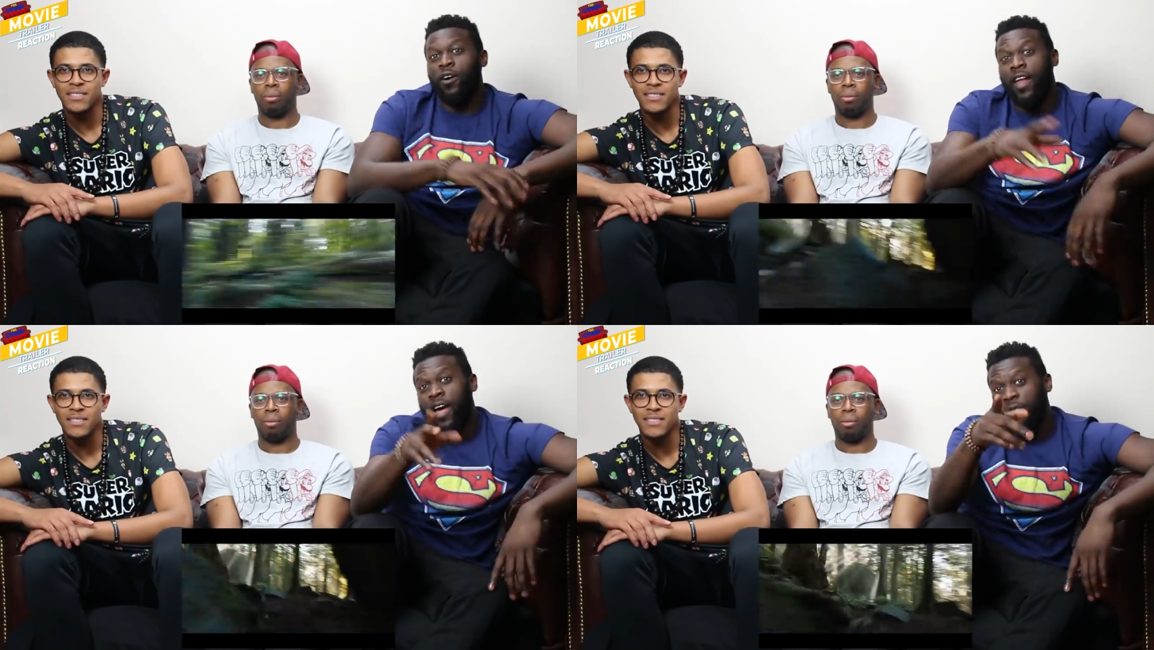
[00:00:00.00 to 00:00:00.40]

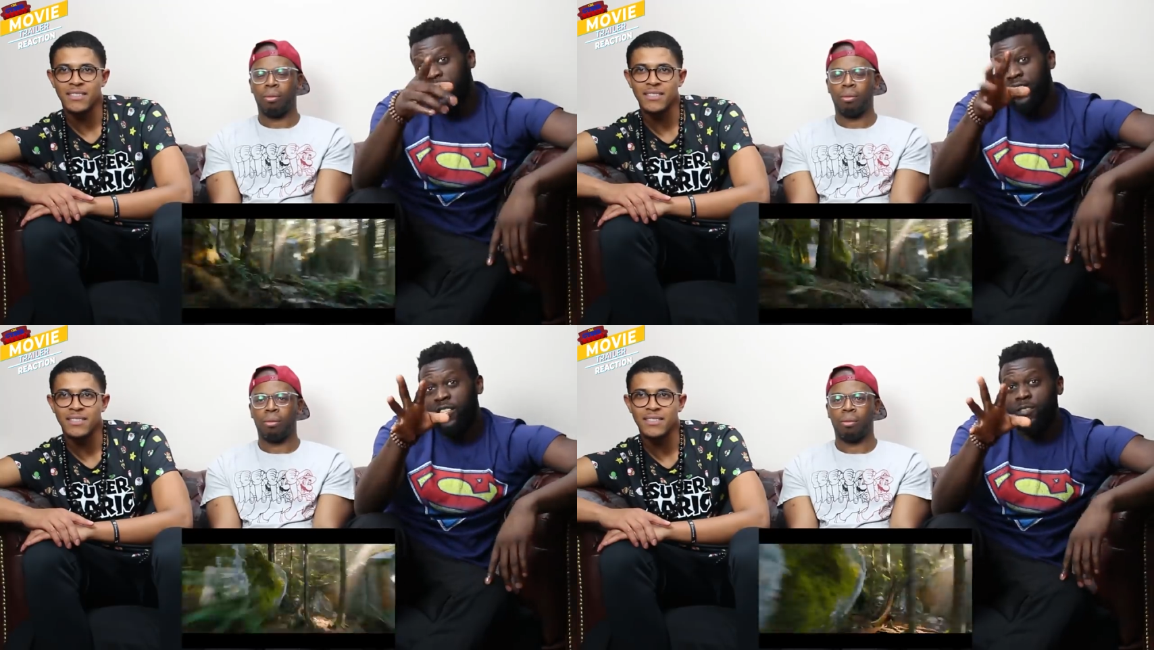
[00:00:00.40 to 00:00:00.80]
Speaker 1: and I
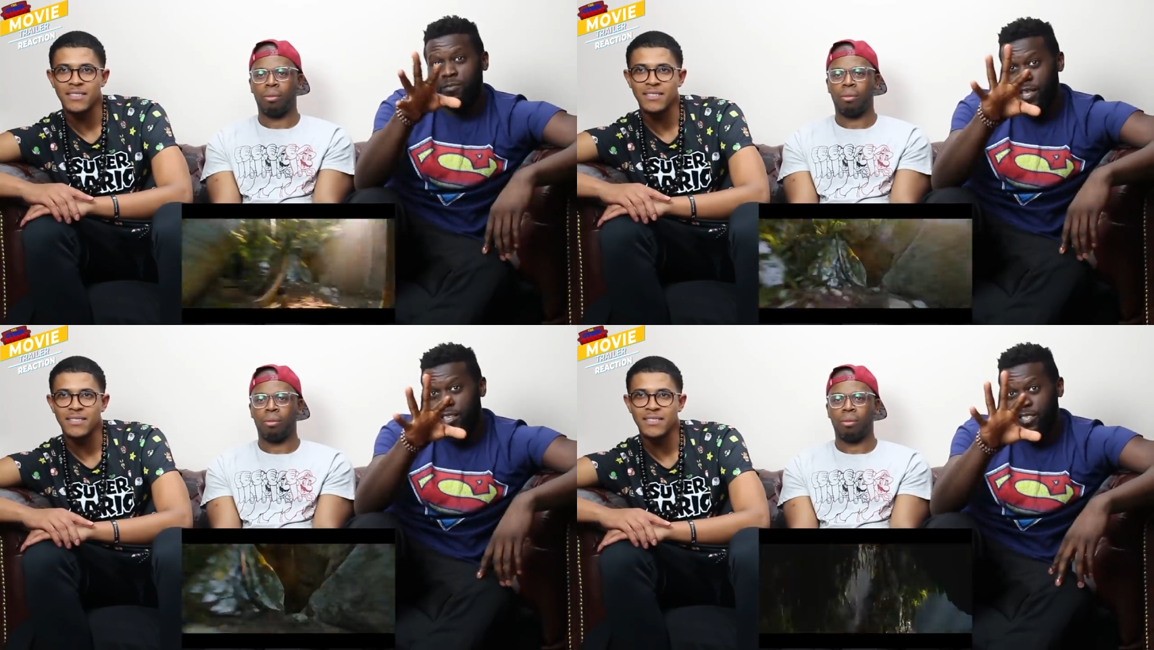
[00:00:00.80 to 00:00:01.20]
think this
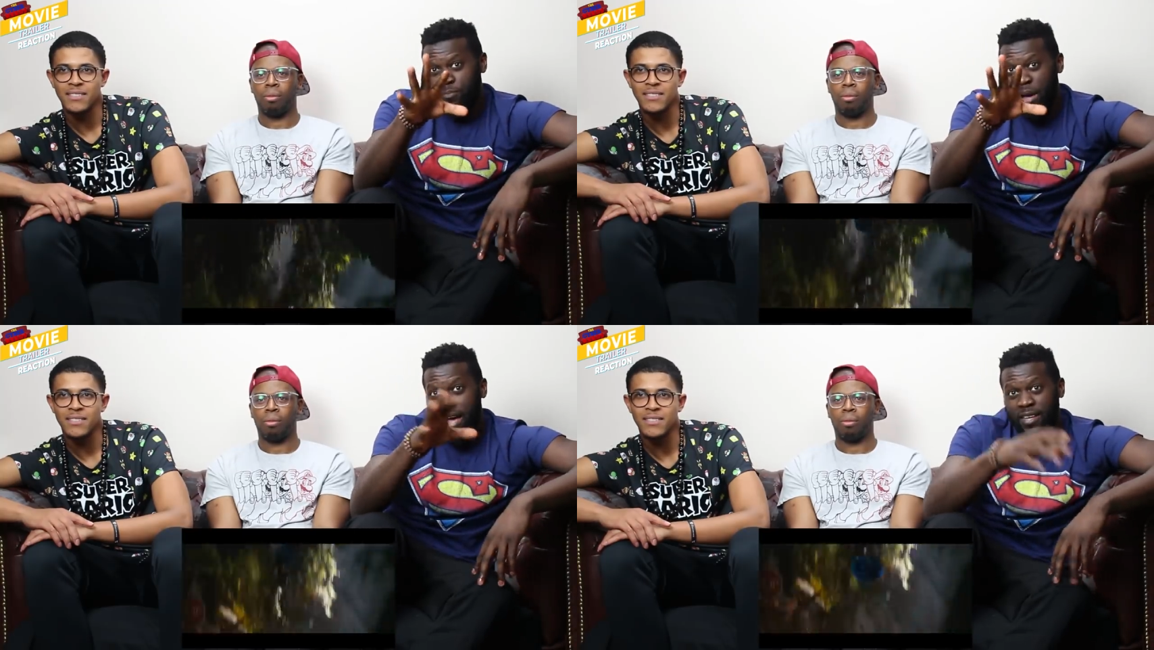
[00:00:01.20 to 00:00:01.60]
this is
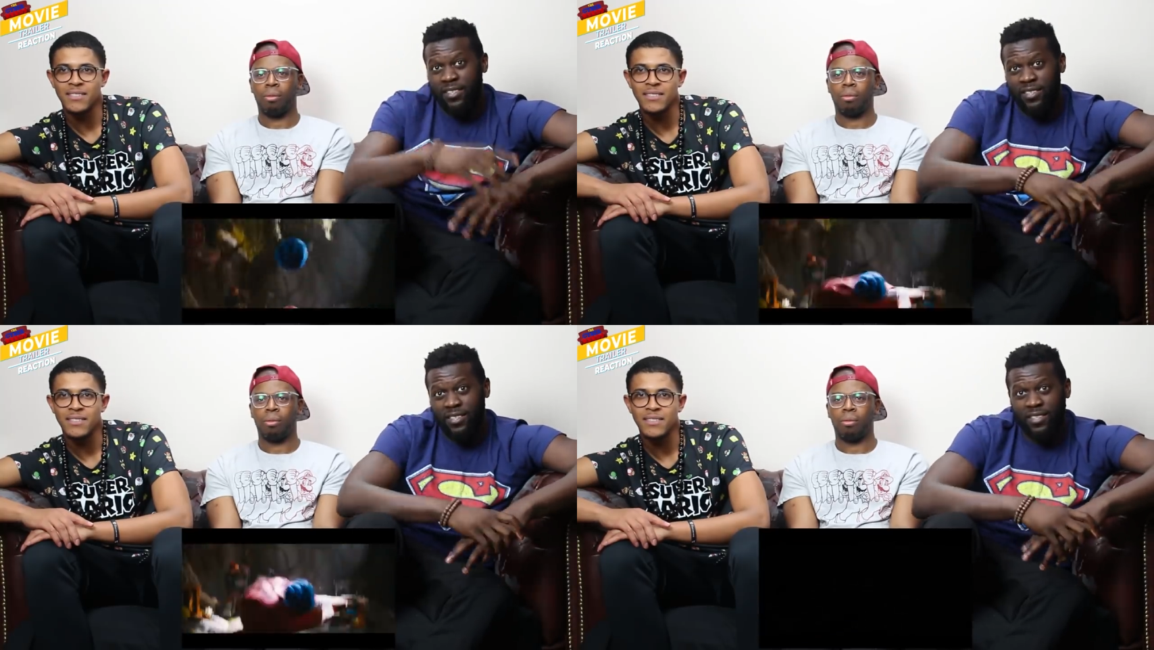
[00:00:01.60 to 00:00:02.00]
bad.
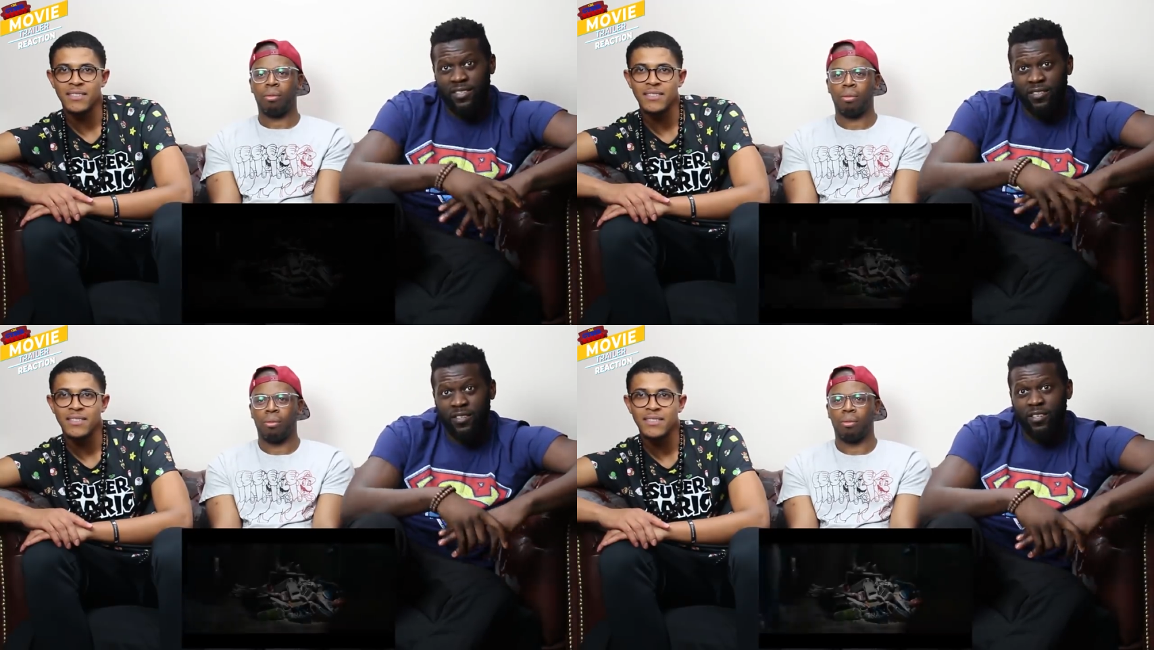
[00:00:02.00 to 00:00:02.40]

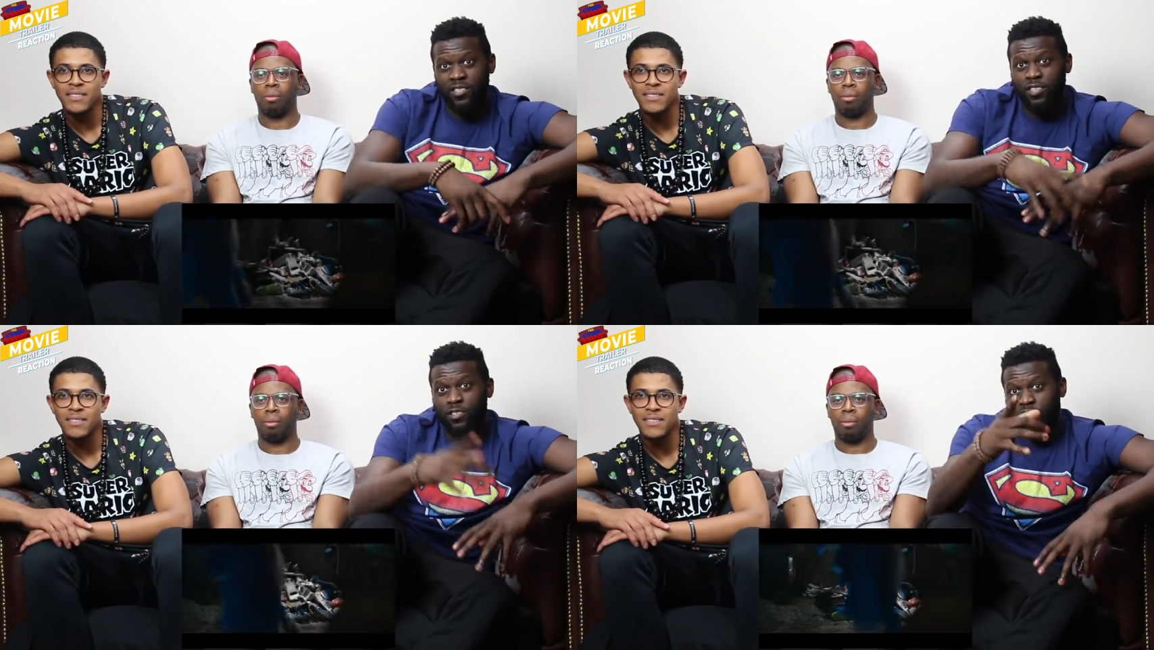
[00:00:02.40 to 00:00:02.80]

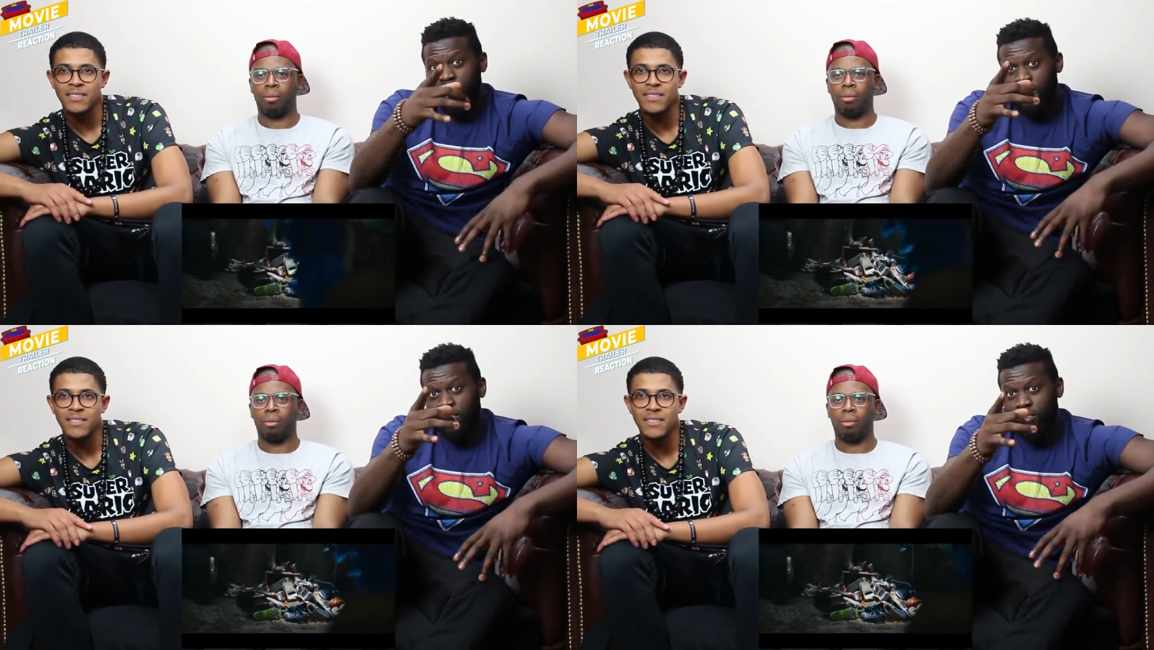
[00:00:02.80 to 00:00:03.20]
See the
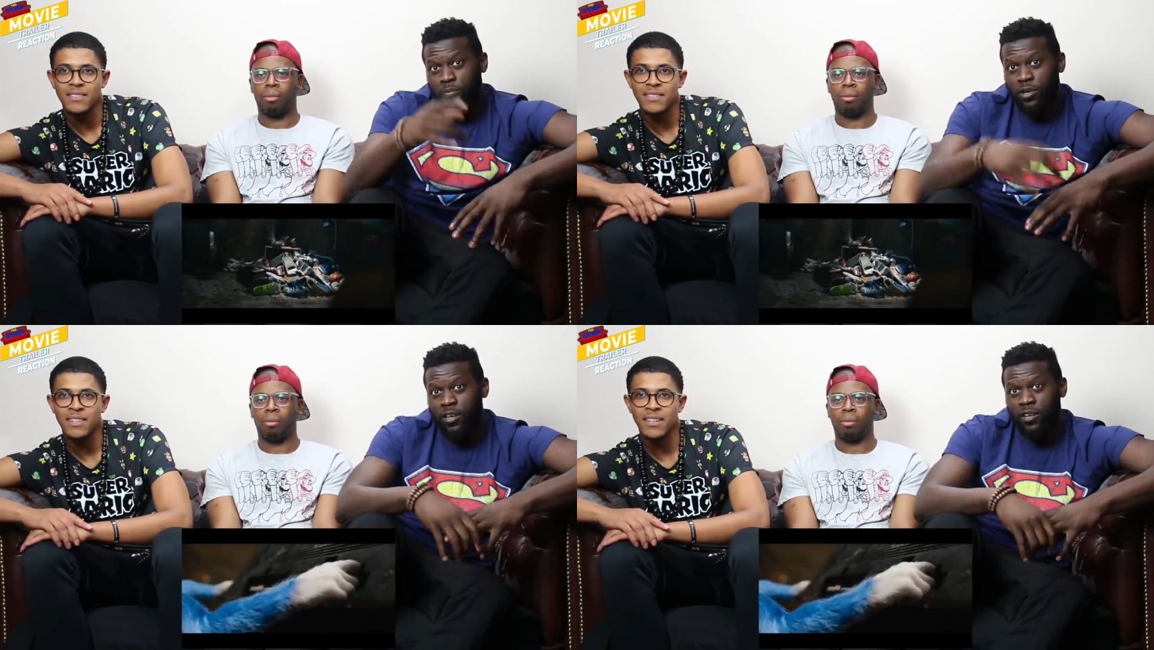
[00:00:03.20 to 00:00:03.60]
trainers, look,
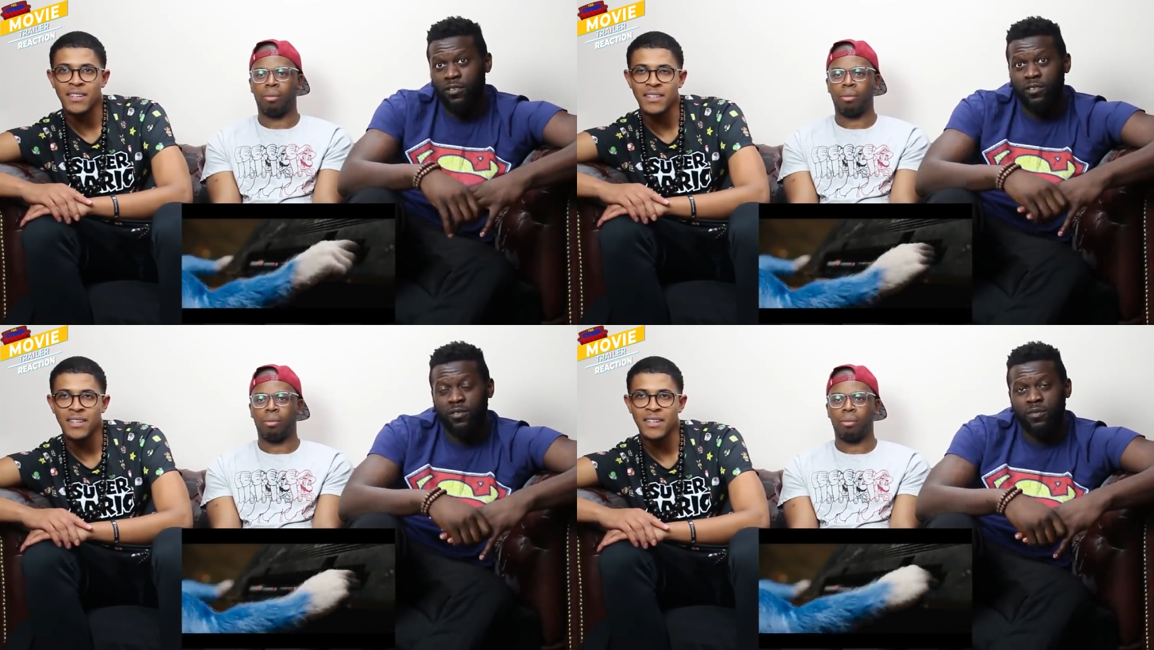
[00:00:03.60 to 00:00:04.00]
burnt up.